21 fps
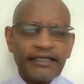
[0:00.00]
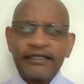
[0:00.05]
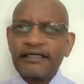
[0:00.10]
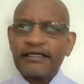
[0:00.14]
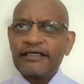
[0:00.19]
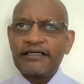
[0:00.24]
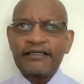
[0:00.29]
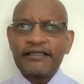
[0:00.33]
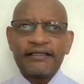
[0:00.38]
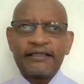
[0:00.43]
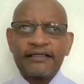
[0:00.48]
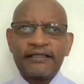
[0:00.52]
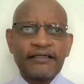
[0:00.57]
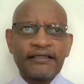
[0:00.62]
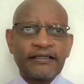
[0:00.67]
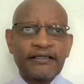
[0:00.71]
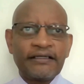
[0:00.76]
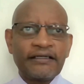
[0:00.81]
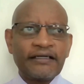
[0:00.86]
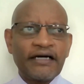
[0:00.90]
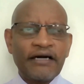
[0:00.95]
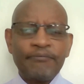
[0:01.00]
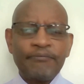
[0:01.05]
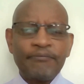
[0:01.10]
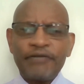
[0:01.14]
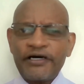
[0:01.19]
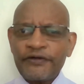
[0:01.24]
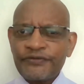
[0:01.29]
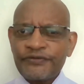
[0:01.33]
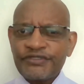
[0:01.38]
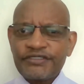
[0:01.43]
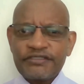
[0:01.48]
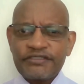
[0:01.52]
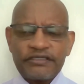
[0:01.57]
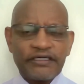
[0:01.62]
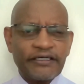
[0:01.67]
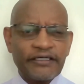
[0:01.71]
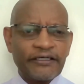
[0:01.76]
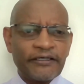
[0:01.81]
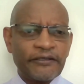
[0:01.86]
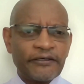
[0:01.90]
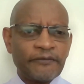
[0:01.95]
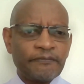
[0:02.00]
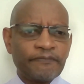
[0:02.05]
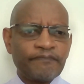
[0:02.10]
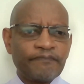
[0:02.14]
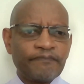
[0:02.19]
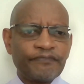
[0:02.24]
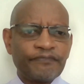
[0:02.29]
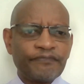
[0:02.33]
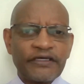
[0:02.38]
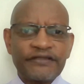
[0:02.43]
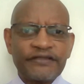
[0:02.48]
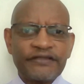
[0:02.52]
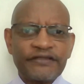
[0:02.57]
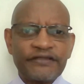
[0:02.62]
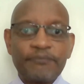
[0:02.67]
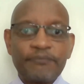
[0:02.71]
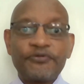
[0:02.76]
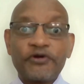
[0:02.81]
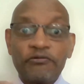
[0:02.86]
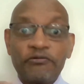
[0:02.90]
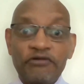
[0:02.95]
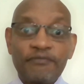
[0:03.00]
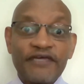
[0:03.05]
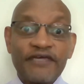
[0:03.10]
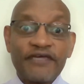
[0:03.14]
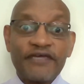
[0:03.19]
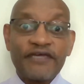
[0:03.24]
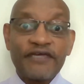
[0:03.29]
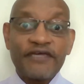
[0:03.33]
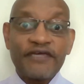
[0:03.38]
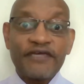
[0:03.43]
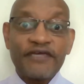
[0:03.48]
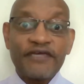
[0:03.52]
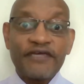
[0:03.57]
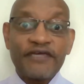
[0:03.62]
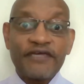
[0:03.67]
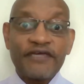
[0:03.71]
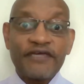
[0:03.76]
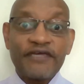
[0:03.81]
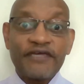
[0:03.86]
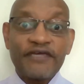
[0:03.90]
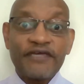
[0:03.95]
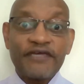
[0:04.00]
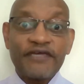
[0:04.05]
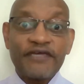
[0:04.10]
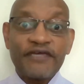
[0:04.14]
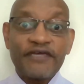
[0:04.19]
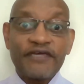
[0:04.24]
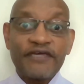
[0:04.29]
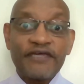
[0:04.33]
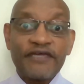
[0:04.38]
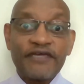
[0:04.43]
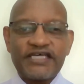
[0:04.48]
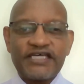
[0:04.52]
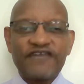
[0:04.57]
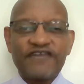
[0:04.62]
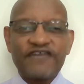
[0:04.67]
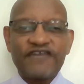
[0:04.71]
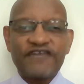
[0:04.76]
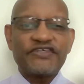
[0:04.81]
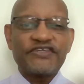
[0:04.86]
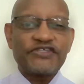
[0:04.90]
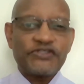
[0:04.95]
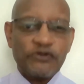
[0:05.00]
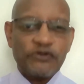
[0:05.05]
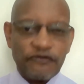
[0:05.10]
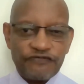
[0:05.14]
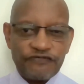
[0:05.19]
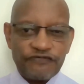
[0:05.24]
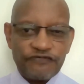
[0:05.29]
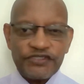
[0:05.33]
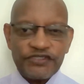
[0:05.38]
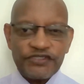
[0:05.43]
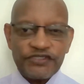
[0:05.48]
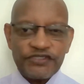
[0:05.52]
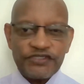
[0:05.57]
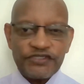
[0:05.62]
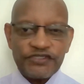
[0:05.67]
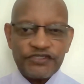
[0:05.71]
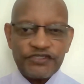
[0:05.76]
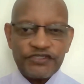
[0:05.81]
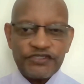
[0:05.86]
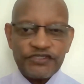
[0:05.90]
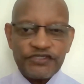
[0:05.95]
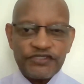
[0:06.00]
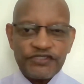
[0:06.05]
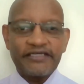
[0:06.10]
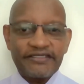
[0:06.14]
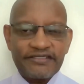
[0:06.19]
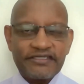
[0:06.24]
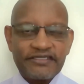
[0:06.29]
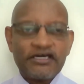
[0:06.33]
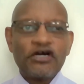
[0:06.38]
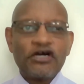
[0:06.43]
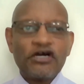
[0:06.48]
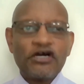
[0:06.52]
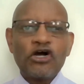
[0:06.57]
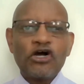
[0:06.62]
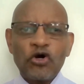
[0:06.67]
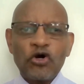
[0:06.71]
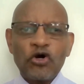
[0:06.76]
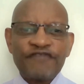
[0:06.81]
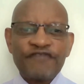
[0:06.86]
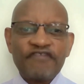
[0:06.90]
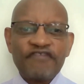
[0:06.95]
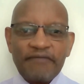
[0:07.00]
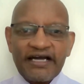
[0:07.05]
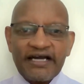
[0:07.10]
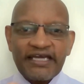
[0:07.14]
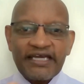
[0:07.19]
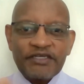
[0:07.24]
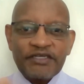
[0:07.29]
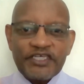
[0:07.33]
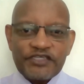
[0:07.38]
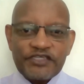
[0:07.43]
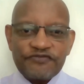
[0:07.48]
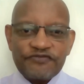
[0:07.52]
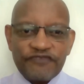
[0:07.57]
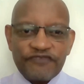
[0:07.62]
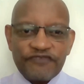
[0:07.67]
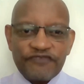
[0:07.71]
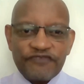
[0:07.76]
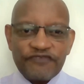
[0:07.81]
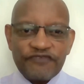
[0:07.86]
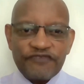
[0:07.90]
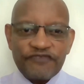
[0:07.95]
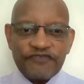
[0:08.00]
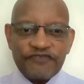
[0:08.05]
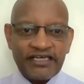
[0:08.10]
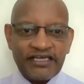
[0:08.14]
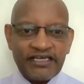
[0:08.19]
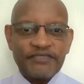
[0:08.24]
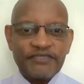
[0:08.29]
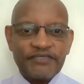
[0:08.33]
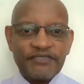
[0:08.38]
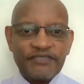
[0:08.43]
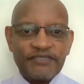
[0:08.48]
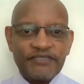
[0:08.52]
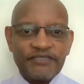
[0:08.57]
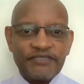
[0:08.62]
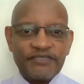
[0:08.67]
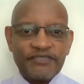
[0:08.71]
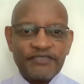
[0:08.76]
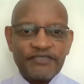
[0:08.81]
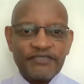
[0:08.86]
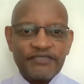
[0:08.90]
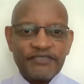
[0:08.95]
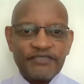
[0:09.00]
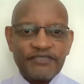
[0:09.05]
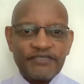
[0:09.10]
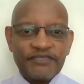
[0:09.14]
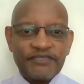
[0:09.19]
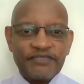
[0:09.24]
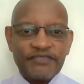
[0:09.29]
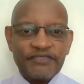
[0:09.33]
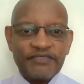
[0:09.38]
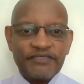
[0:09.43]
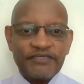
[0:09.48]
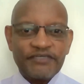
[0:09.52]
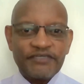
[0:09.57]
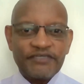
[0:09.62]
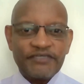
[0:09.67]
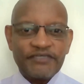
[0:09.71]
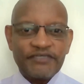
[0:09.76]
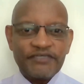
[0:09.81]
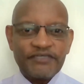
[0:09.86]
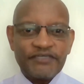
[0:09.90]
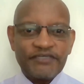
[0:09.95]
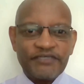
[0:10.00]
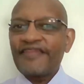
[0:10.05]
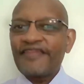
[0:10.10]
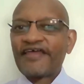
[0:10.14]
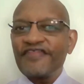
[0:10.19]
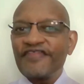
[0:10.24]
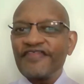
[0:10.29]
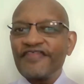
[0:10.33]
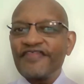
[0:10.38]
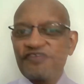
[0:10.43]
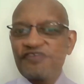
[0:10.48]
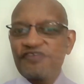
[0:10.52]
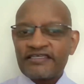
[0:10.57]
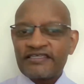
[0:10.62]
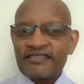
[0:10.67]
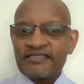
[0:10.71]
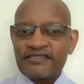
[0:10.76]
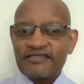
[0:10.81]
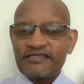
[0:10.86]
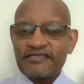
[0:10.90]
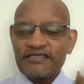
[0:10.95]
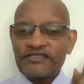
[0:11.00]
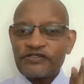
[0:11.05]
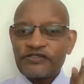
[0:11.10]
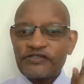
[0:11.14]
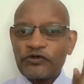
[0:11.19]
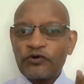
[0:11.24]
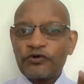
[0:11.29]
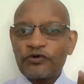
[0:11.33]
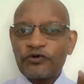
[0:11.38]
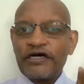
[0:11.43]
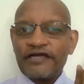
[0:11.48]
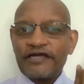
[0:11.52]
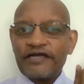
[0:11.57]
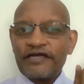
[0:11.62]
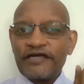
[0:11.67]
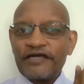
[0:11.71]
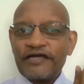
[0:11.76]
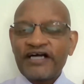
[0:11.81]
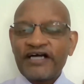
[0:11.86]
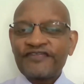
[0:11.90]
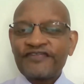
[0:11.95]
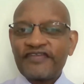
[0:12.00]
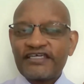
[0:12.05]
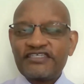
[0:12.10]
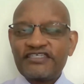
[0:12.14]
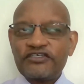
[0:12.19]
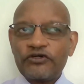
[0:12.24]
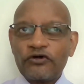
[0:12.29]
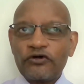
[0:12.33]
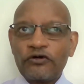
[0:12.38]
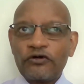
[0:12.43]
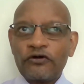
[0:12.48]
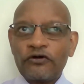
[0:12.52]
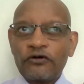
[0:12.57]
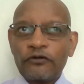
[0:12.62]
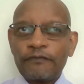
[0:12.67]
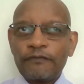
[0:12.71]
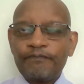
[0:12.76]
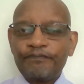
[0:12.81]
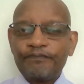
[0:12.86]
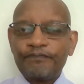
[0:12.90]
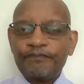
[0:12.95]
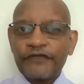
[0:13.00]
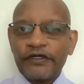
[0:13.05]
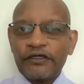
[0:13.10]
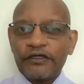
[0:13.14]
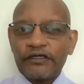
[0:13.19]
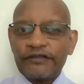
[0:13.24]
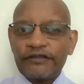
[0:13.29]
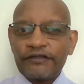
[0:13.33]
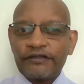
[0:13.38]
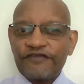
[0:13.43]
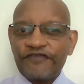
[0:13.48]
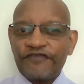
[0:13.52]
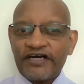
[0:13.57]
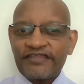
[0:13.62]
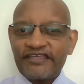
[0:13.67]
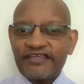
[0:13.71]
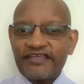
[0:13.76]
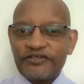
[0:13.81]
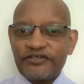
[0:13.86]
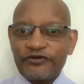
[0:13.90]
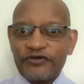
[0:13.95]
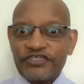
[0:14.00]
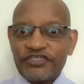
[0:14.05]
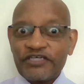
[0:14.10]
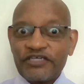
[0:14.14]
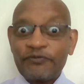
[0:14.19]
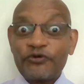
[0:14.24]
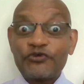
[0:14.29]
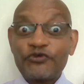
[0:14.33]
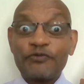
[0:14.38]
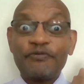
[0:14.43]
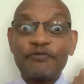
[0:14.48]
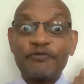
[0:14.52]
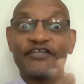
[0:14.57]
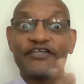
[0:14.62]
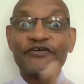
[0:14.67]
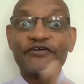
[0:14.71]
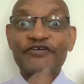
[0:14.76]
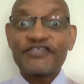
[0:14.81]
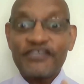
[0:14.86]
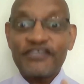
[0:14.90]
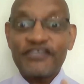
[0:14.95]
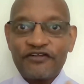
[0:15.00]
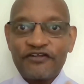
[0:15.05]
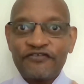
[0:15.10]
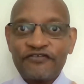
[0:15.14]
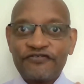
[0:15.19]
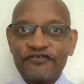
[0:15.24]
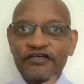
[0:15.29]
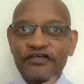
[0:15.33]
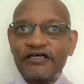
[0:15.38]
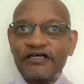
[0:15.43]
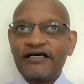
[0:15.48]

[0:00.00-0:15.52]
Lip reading: about the problem that your product or service solves in the marketplace, or if the market is very, very limited. So you can see there are some other things. So the fact that you're not able to pay yourself